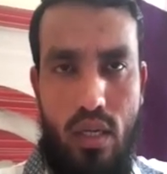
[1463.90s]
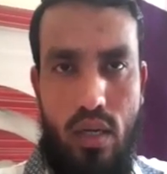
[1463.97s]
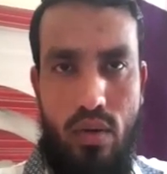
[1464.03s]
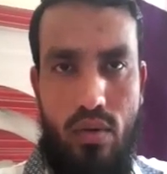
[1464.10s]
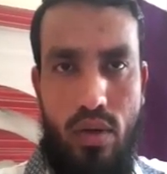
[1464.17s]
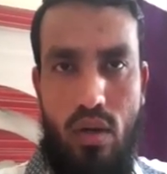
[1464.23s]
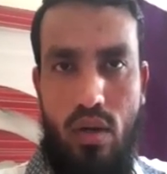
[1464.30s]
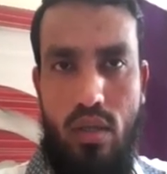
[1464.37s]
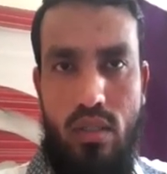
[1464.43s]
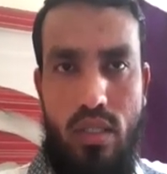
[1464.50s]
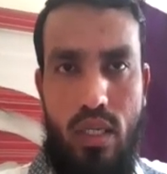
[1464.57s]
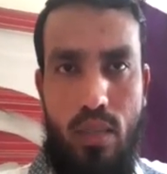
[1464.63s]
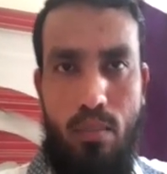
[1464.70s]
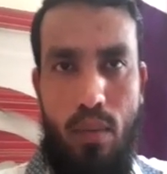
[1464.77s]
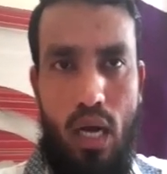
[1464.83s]
We cannot
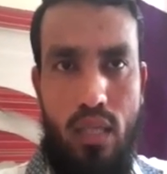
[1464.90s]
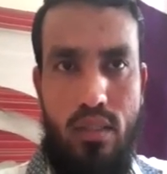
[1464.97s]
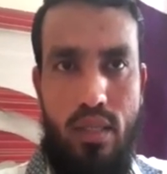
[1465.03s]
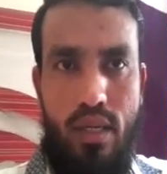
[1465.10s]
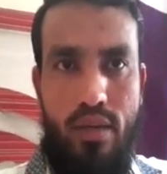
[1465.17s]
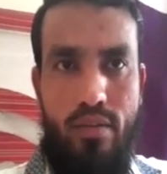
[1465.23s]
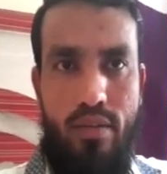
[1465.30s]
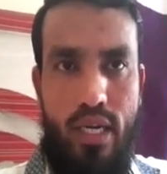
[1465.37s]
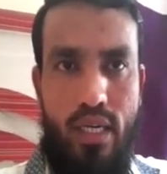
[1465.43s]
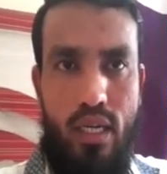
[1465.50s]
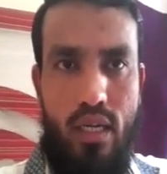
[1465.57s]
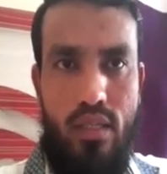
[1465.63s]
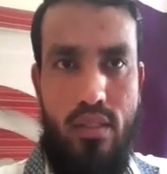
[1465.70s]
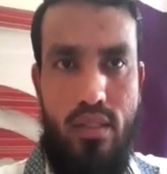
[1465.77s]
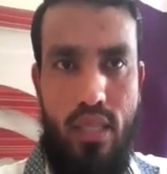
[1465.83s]
say mass and weight
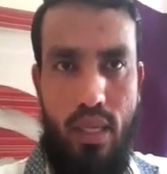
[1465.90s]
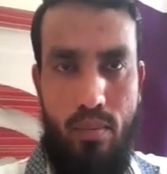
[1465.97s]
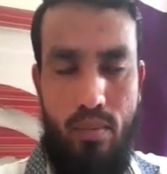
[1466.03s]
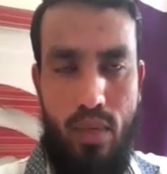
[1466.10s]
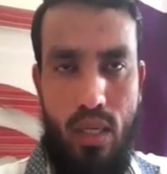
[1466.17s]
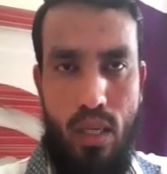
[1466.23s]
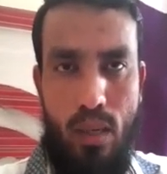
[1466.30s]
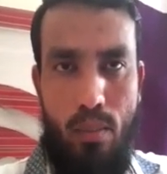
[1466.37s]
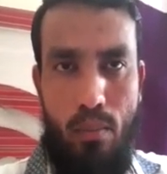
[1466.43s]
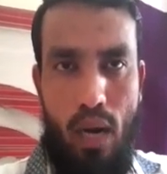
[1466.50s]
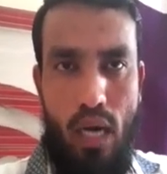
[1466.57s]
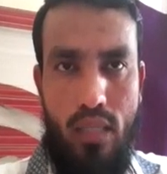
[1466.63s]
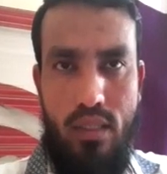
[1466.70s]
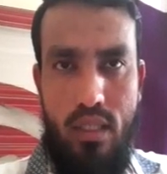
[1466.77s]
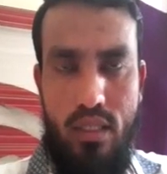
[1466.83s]
are same.
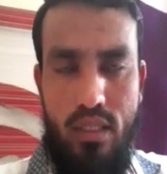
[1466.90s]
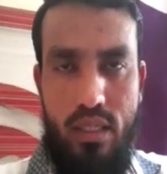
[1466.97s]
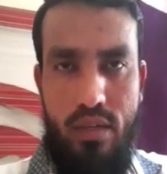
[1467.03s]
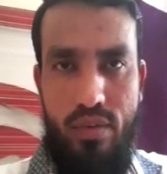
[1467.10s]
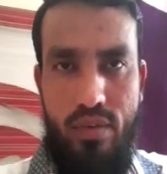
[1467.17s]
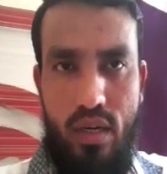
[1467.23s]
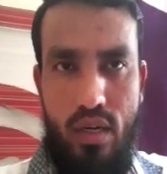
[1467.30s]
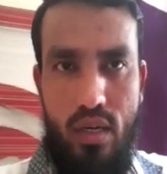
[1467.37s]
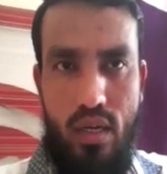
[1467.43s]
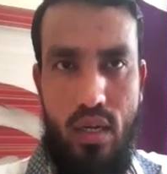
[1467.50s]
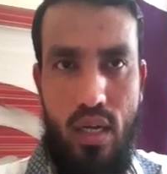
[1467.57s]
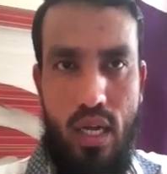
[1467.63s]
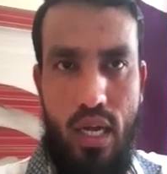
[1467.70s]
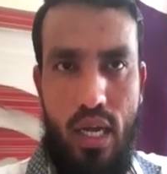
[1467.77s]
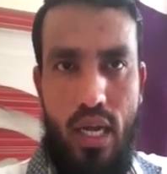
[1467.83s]
Mass is different
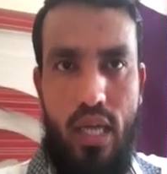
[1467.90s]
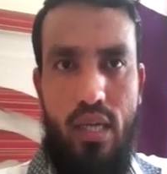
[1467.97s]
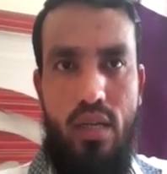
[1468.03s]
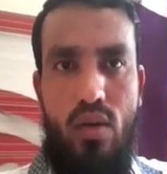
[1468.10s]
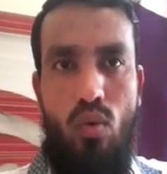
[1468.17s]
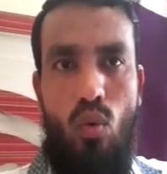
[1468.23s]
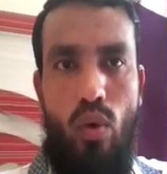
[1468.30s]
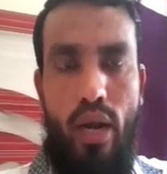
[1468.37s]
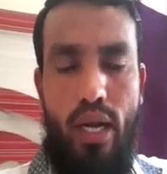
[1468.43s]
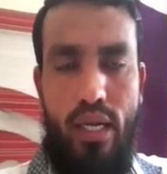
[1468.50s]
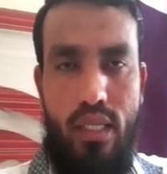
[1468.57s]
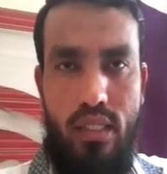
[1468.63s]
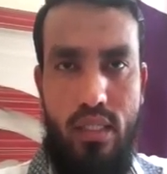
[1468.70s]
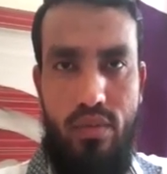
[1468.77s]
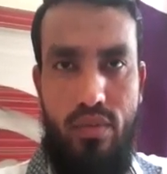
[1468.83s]
and weight
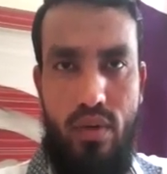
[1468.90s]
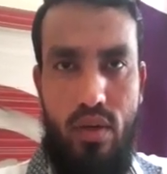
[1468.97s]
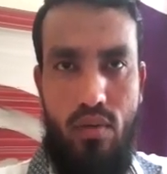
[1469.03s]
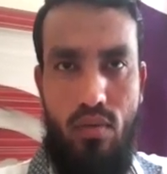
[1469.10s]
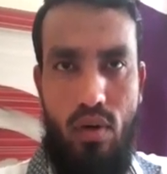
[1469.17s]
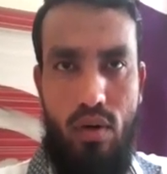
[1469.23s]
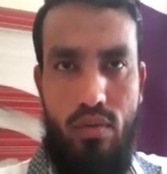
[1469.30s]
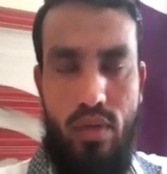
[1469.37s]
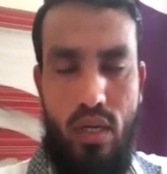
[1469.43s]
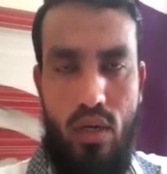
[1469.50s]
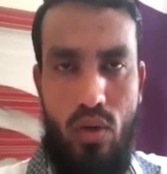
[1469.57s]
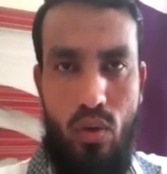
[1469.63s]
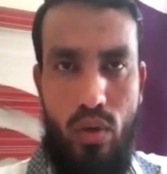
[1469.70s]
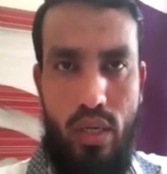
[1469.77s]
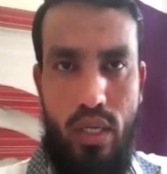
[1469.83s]
is different. What we are
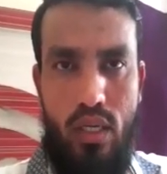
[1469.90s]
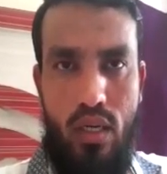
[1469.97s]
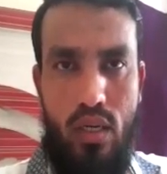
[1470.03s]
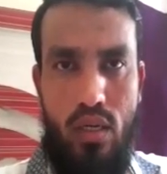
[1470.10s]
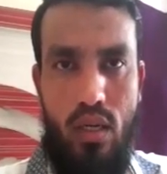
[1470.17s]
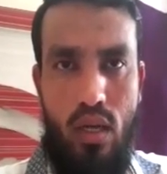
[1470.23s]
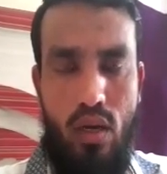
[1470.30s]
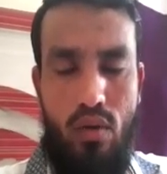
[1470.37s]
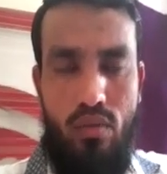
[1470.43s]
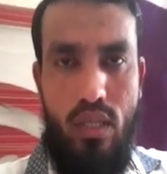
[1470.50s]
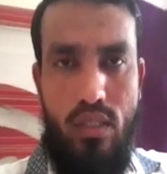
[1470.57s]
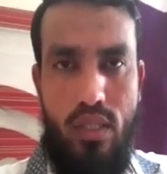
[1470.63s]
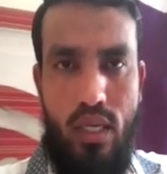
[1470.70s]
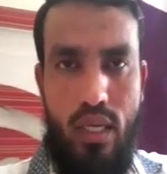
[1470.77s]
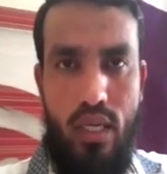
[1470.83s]
doing here, we
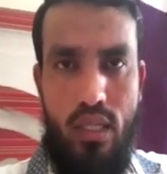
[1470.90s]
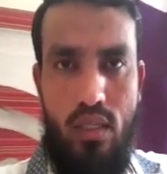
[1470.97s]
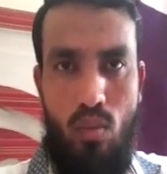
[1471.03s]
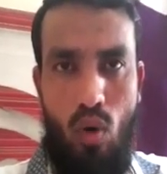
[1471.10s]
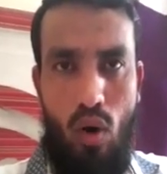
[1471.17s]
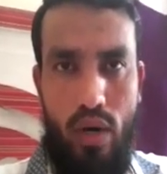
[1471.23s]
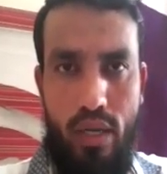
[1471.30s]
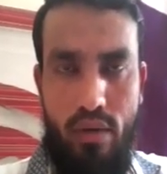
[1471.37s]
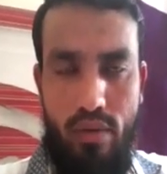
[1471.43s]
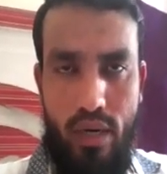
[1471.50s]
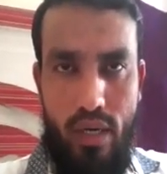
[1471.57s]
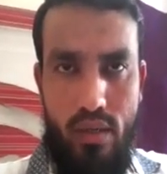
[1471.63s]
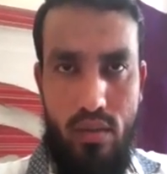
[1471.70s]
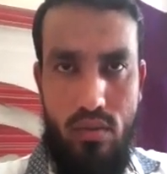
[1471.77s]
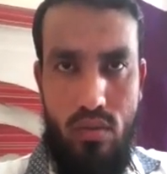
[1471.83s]
are checking the body
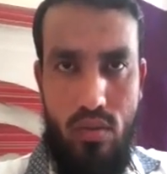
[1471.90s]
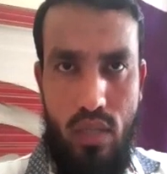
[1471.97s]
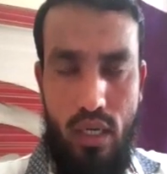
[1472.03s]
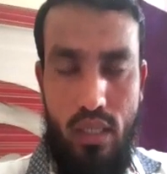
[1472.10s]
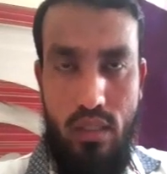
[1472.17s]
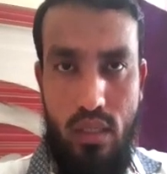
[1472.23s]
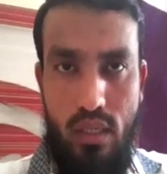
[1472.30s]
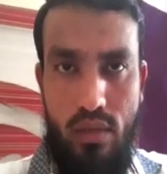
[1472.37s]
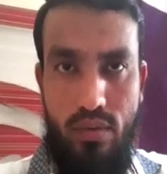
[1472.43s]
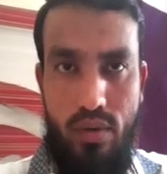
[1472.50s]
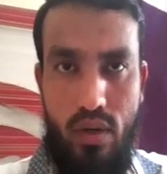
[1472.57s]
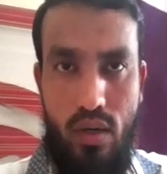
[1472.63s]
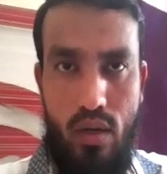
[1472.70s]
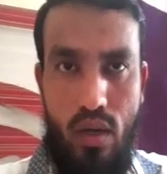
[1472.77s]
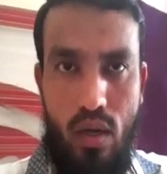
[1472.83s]
weight, so that is a
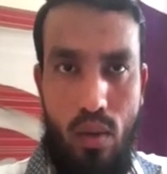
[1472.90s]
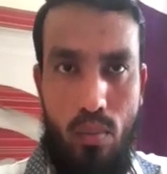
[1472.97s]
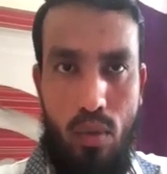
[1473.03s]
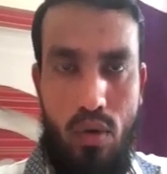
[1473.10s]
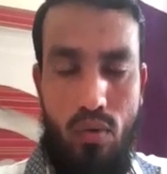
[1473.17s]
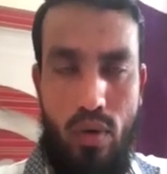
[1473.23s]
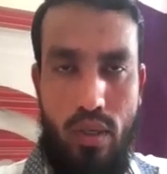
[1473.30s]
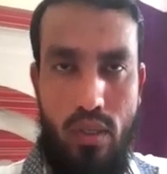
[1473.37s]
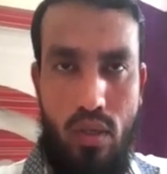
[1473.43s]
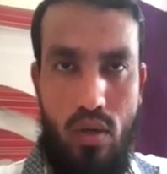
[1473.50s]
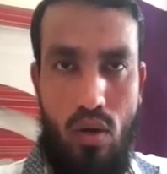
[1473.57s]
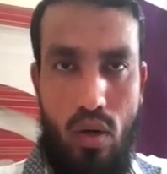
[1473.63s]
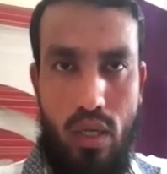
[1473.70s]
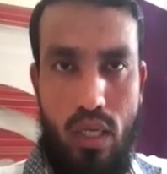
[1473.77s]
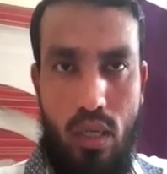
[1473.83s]
different. But when you are
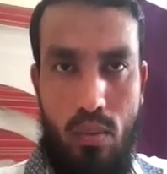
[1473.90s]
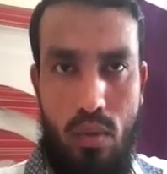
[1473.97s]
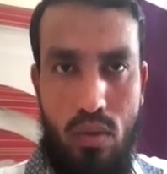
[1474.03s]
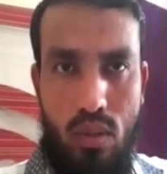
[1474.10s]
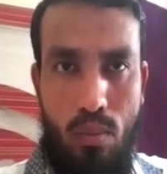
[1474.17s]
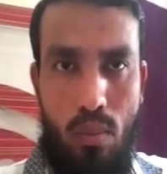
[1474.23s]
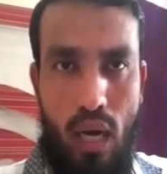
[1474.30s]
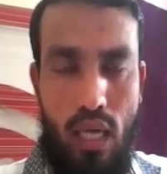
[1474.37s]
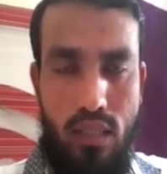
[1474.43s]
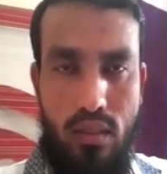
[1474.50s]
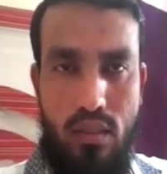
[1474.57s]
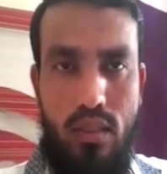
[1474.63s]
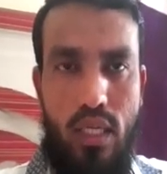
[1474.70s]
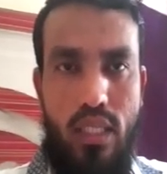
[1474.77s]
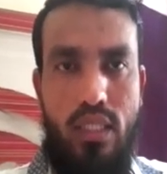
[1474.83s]
talking about the mass,
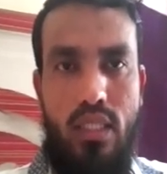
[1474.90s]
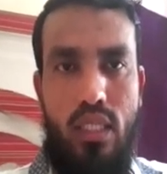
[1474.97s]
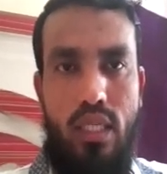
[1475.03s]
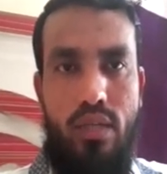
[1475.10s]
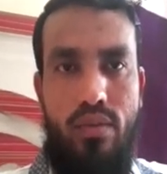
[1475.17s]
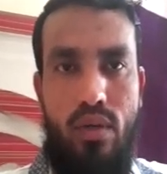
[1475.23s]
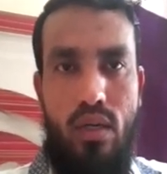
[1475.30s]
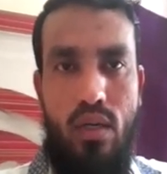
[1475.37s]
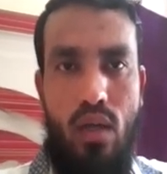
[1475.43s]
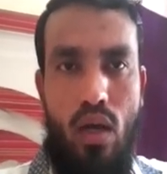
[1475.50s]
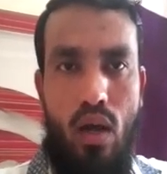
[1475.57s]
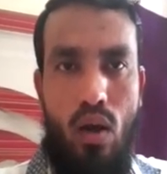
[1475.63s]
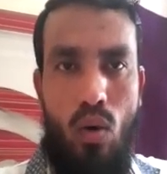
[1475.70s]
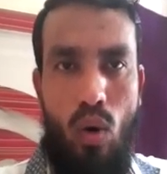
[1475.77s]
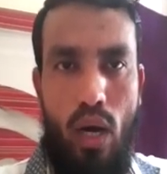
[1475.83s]
that is a different.
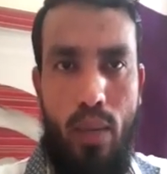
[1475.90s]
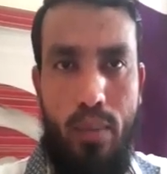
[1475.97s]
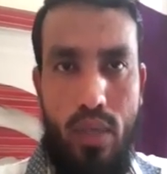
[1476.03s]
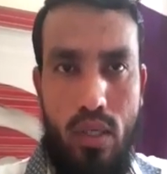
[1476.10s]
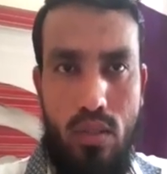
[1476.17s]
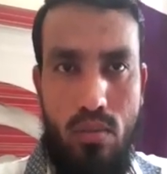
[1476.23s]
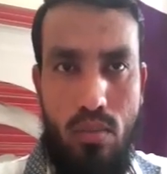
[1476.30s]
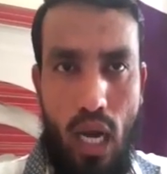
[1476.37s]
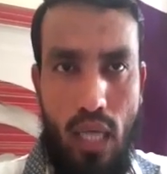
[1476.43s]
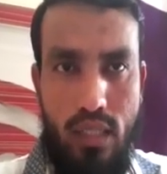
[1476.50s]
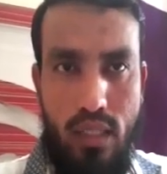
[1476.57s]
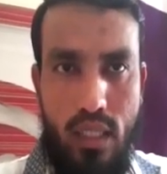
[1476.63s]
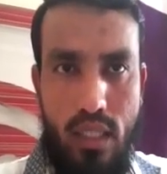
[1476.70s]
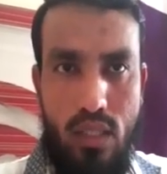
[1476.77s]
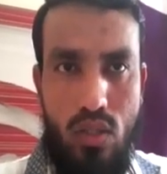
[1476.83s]
Why? Because
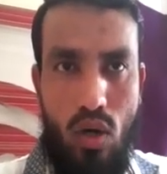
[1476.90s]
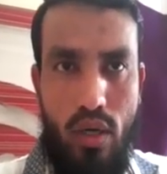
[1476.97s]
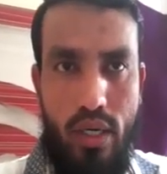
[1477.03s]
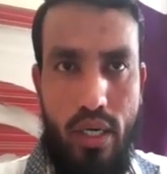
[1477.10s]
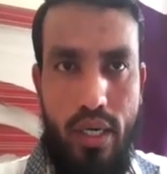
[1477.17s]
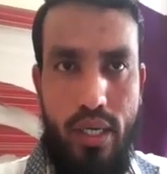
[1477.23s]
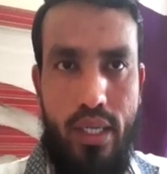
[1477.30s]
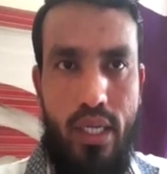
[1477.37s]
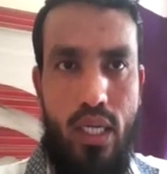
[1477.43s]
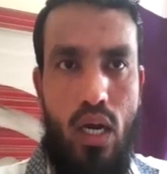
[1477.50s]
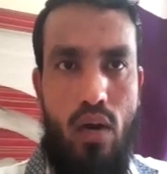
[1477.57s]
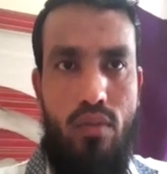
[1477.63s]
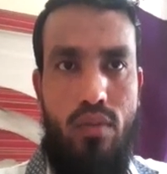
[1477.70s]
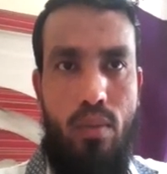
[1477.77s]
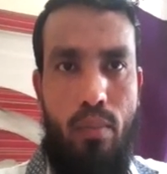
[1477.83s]
mass is quantity
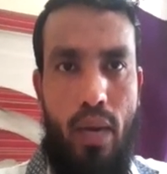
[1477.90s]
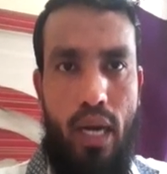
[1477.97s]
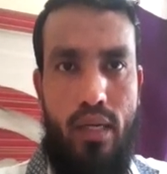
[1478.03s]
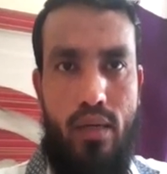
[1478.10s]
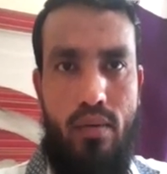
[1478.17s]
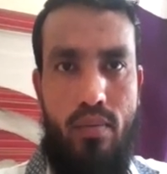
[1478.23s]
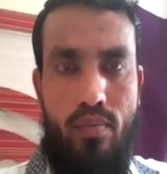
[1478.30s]
of the matter,